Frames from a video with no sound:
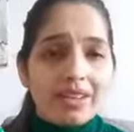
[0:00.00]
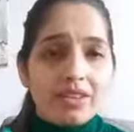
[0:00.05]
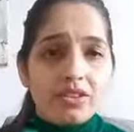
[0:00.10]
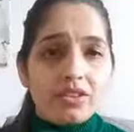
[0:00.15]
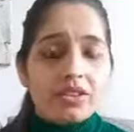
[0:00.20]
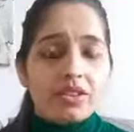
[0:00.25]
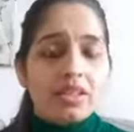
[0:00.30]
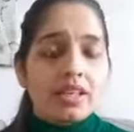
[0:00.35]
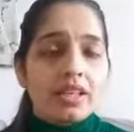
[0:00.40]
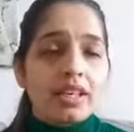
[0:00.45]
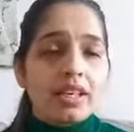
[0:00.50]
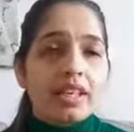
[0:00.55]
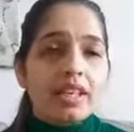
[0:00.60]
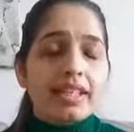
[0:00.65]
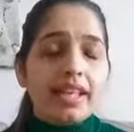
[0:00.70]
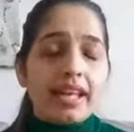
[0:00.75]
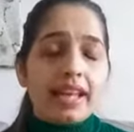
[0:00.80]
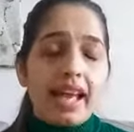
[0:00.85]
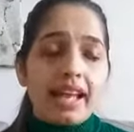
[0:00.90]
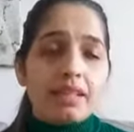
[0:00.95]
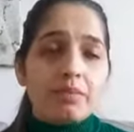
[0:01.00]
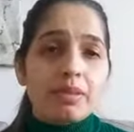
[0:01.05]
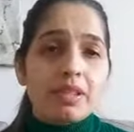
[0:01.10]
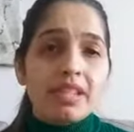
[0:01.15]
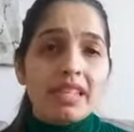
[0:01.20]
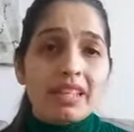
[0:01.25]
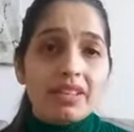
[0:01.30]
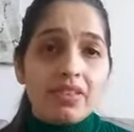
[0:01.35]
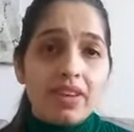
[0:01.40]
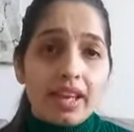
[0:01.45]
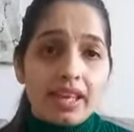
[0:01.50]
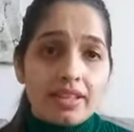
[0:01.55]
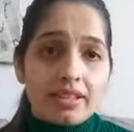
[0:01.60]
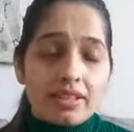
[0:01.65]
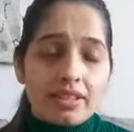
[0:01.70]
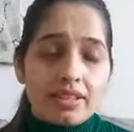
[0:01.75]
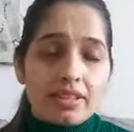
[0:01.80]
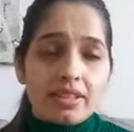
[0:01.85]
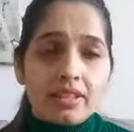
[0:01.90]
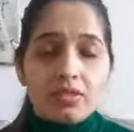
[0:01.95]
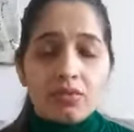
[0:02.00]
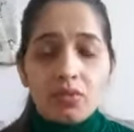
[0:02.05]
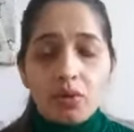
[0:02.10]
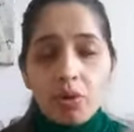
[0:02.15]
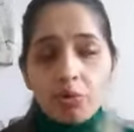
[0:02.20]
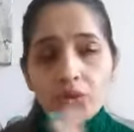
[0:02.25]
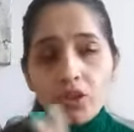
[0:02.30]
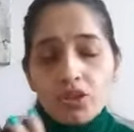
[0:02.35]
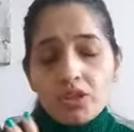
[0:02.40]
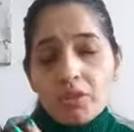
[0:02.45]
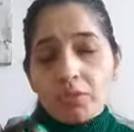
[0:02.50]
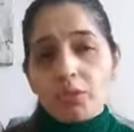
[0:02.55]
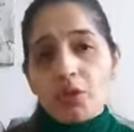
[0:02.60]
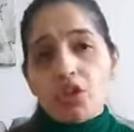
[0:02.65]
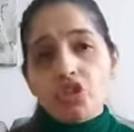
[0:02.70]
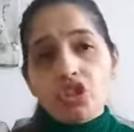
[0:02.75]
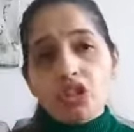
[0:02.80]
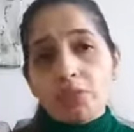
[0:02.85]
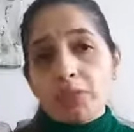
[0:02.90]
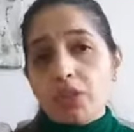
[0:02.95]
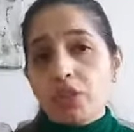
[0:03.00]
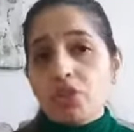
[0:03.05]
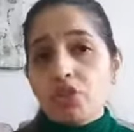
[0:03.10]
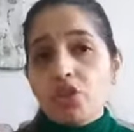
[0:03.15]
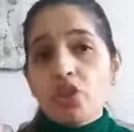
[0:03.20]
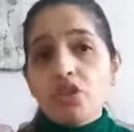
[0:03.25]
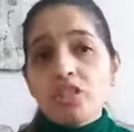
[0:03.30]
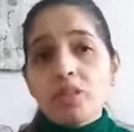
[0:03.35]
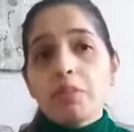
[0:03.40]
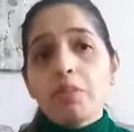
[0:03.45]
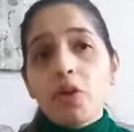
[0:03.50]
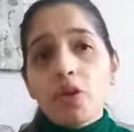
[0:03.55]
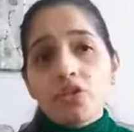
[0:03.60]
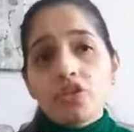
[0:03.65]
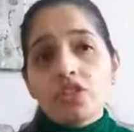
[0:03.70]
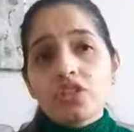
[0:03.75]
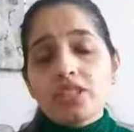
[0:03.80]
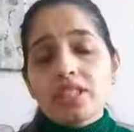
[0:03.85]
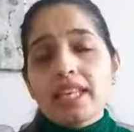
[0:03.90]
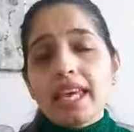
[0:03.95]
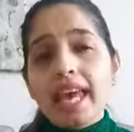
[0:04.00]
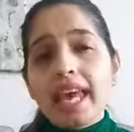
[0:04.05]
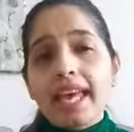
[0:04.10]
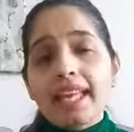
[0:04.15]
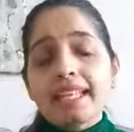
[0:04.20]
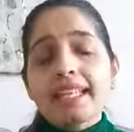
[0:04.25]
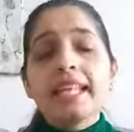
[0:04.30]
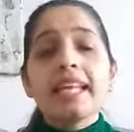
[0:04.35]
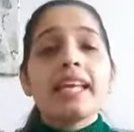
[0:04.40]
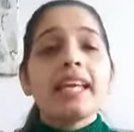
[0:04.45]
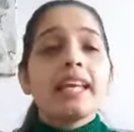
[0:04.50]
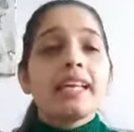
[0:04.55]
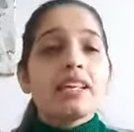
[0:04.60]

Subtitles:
pattern that has been erased from your subconscious, because your subconscious can